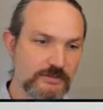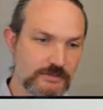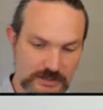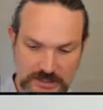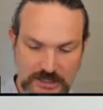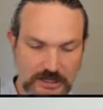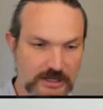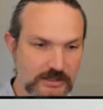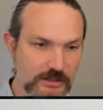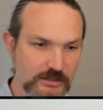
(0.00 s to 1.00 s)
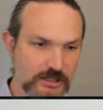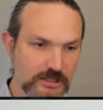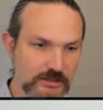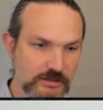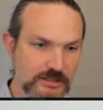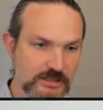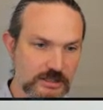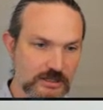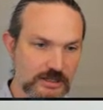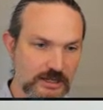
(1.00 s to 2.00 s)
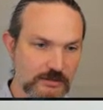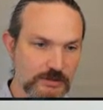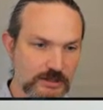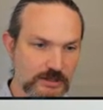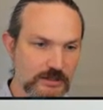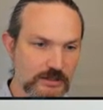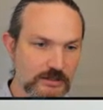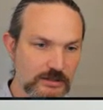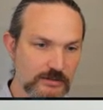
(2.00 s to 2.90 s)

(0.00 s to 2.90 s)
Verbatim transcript: if it's kind altogether that's unhappy